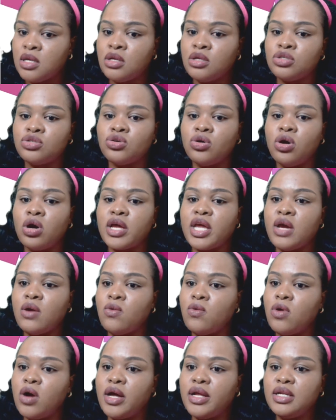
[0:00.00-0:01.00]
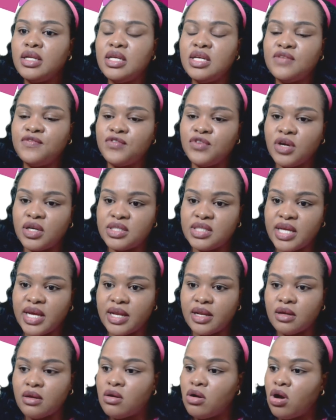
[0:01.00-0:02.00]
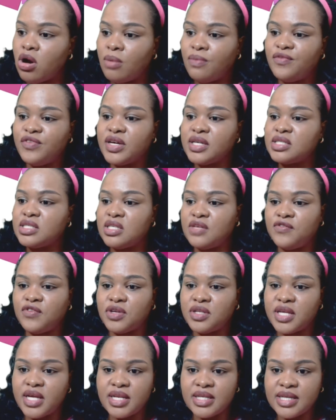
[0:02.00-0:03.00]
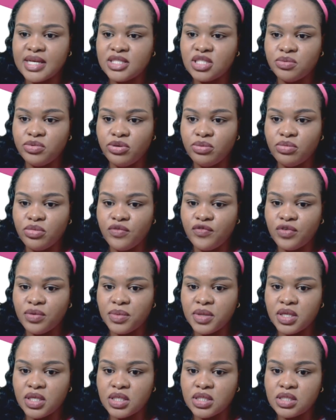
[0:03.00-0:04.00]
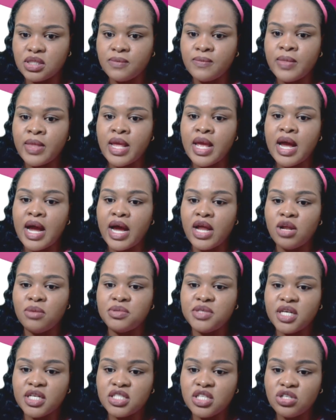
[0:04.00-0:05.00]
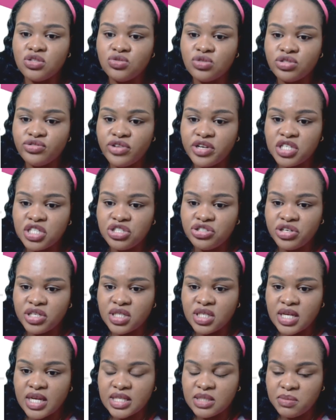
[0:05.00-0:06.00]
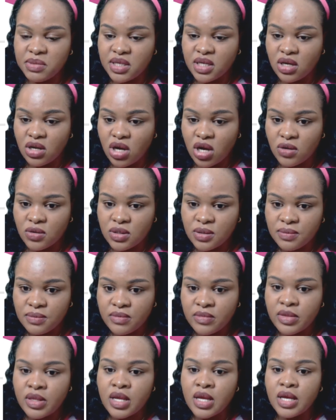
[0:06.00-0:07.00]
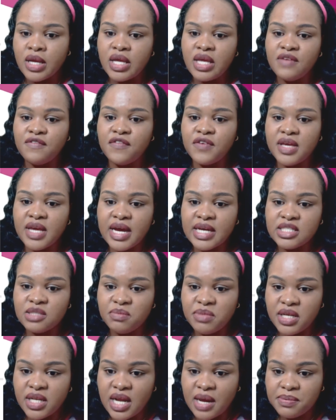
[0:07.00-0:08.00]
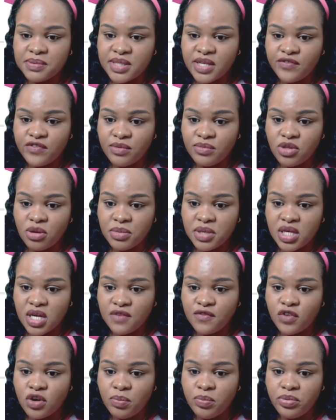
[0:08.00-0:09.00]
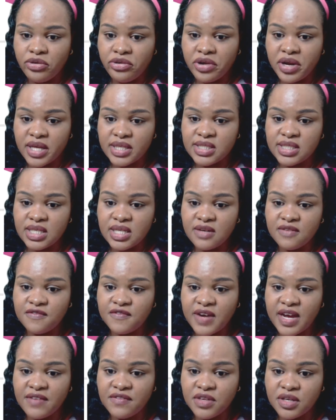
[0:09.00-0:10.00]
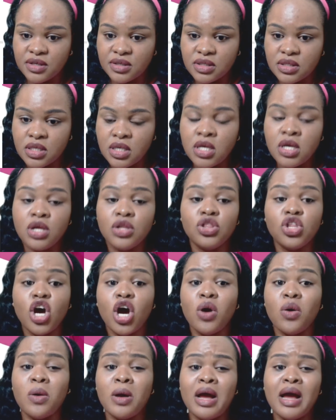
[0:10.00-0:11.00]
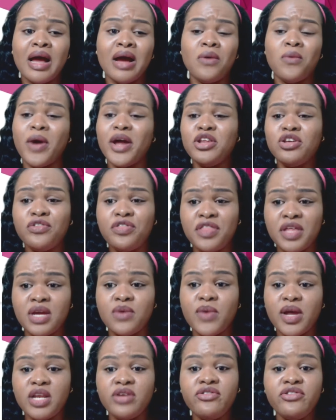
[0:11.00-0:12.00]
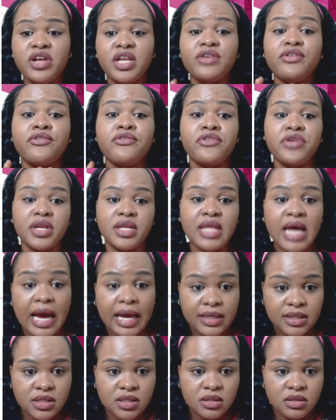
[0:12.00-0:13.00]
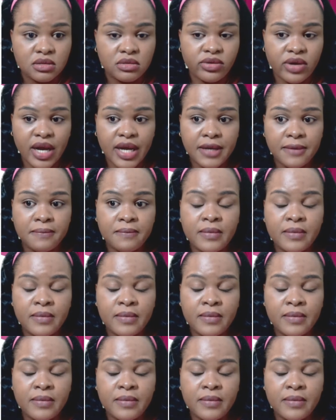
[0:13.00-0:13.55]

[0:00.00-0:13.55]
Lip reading: So, okay, one, if you're dead, obviously, if you're dead, it has to be removed from the list. An objection to his registration has been allowed if he has been absent from Dominica for a period exceeding 5 years. Now, when you really read that, right,